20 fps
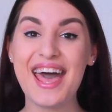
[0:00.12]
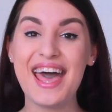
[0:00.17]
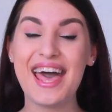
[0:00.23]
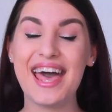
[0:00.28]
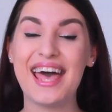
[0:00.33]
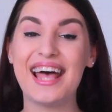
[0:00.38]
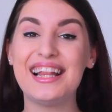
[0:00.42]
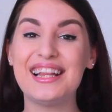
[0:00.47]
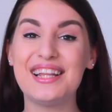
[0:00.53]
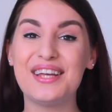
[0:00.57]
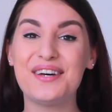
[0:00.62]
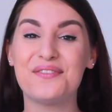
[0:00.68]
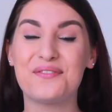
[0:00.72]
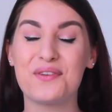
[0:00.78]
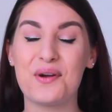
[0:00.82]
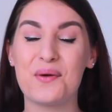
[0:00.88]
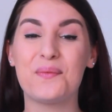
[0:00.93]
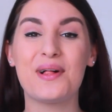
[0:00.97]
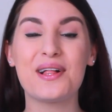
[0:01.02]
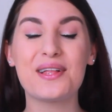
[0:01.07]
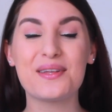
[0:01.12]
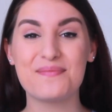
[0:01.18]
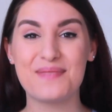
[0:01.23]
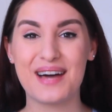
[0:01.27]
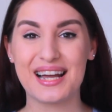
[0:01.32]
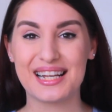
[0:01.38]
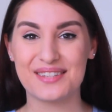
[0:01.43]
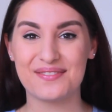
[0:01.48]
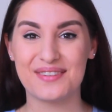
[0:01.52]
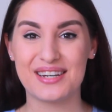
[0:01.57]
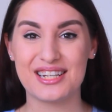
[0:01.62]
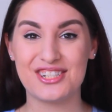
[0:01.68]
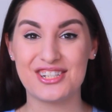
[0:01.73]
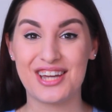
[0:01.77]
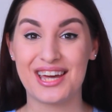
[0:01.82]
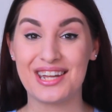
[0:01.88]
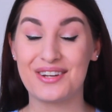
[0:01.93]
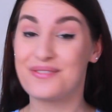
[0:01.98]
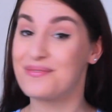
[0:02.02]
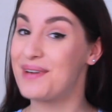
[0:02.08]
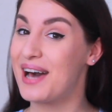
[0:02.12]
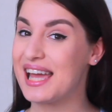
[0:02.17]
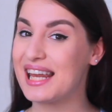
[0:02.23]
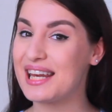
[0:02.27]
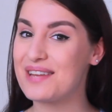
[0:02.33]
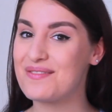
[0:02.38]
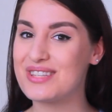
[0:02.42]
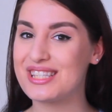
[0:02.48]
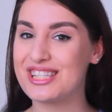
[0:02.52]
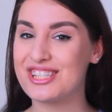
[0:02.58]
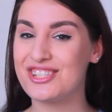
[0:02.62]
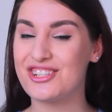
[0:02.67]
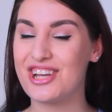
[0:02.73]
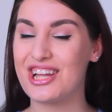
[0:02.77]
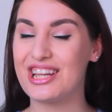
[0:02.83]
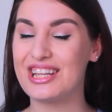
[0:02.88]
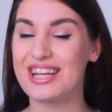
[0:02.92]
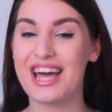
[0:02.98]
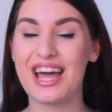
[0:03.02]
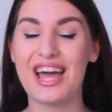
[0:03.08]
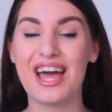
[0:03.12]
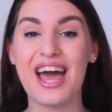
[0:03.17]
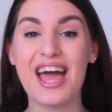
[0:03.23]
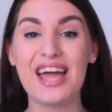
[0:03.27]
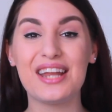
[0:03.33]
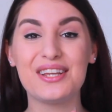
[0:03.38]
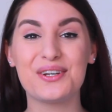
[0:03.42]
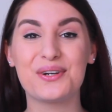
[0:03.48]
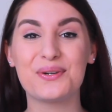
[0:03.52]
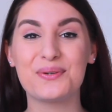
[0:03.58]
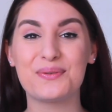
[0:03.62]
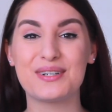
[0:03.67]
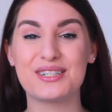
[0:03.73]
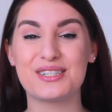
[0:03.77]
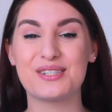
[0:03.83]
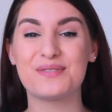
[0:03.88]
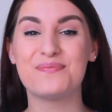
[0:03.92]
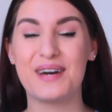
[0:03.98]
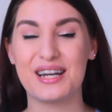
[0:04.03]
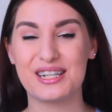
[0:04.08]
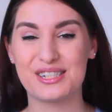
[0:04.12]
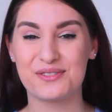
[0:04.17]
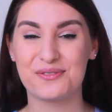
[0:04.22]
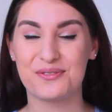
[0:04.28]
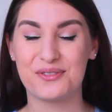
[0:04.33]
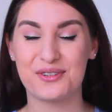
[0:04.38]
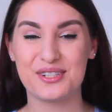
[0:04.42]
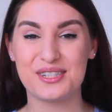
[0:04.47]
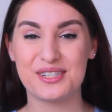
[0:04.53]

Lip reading: Hello everyone, welcome back to my channel. My name is Angelica and you're watching Passion for